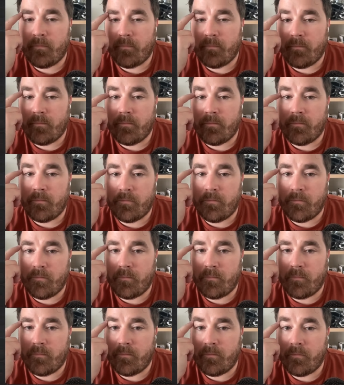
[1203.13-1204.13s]

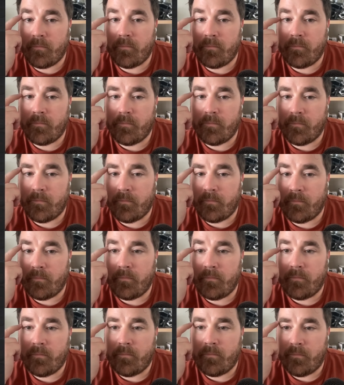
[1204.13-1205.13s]

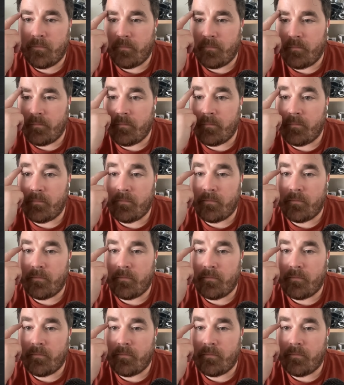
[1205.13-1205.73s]
This person isn't speaking.